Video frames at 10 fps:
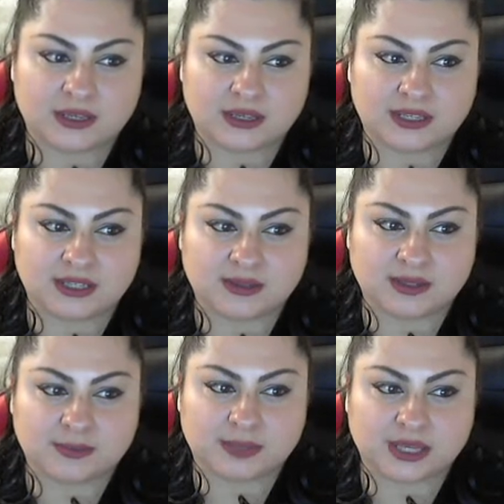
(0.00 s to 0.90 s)

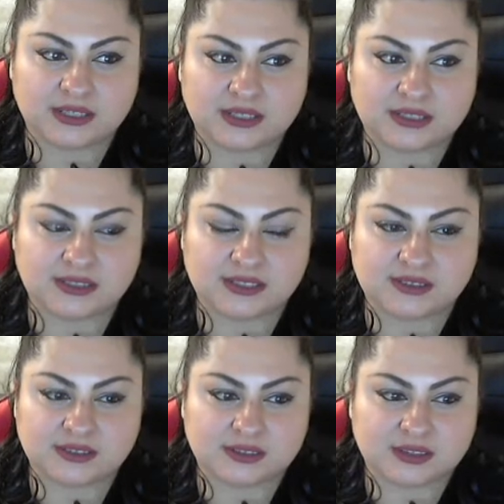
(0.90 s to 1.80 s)
hit
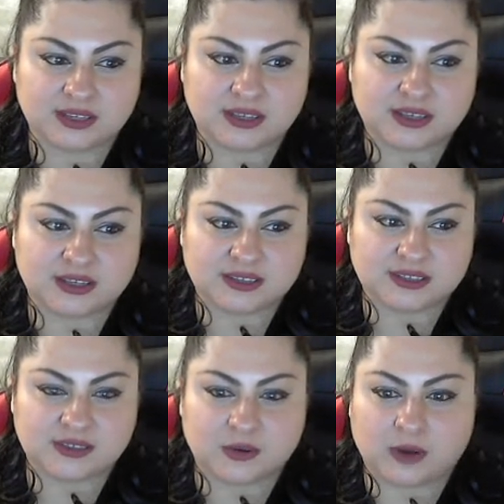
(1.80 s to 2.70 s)
pages,
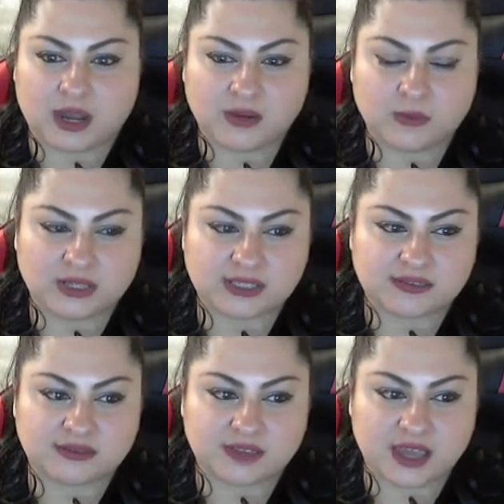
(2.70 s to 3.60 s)
So I want
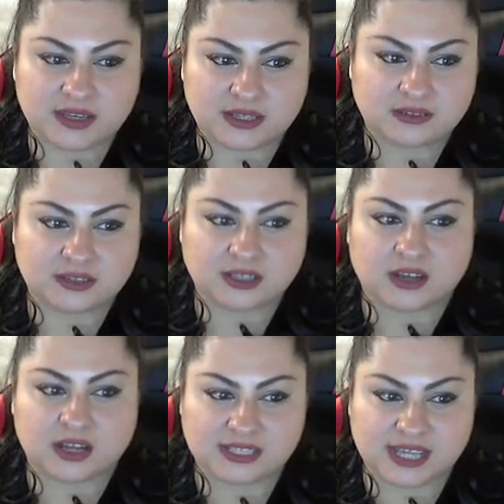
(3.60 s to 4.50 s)
to edit the
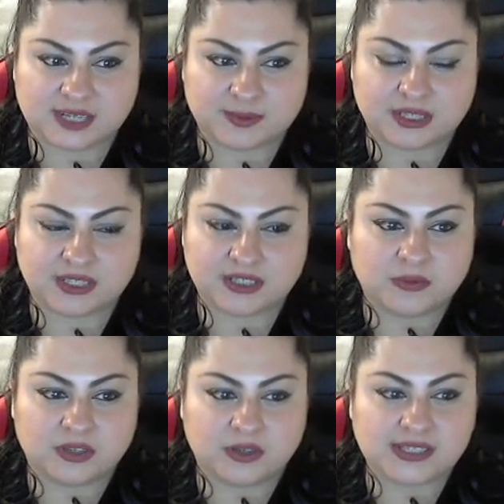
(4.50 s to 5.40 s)
contact
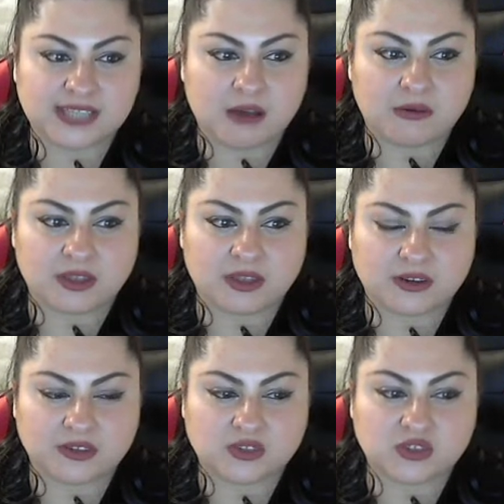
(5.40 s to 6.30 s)
page. Notice how
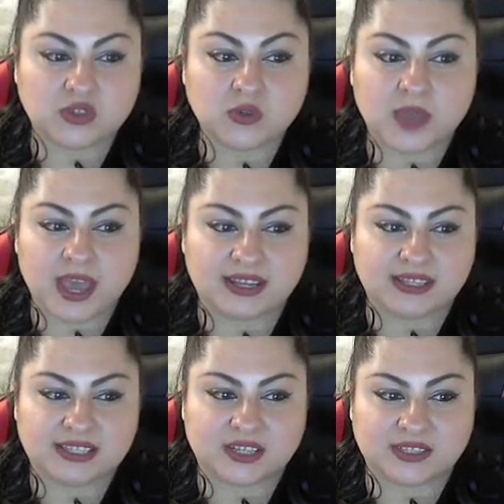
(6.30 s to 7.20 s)
there's two
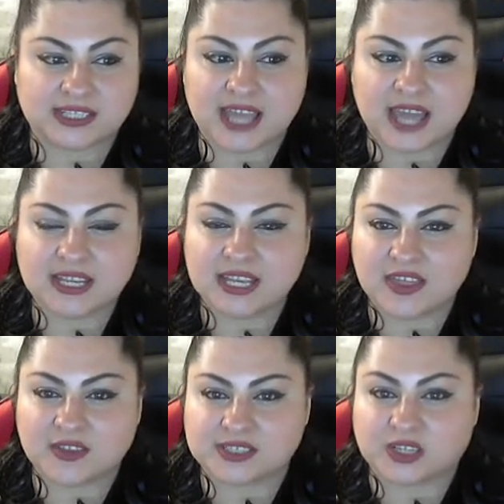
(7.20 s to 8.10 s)
edits. There's an edit
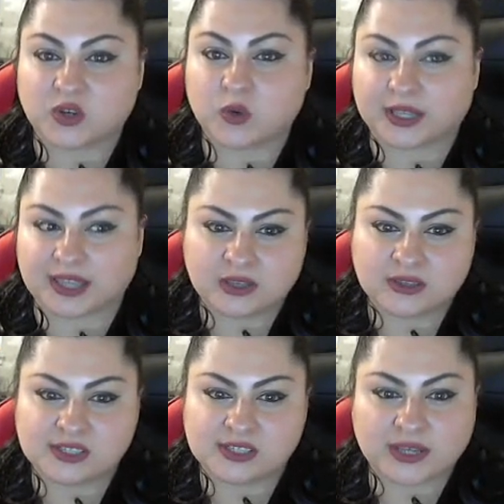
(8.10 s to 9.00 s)
and there's a quick
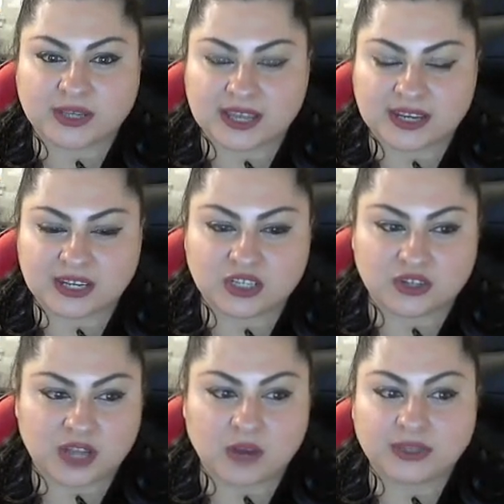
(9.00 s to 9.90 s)
edit. So quick edit, you're
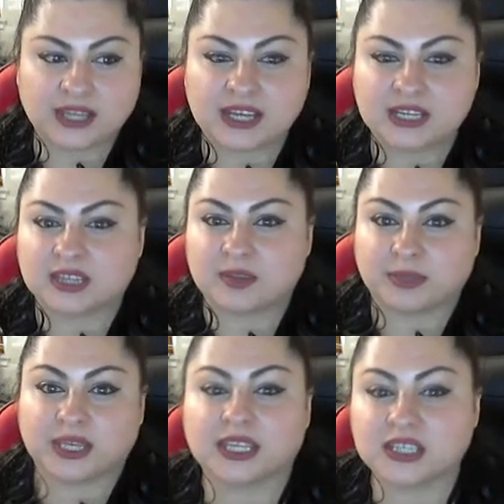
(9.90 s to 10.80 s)
not really editing the
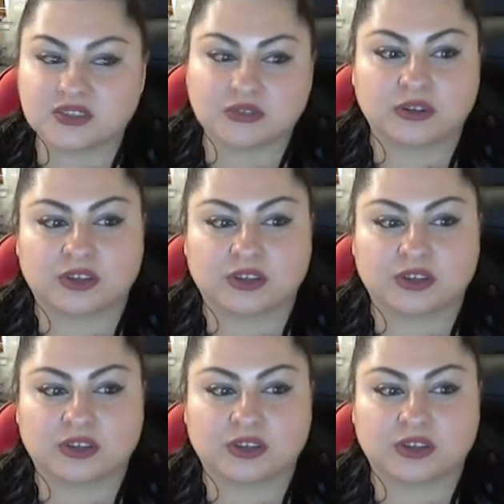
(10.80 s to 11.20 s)
page or the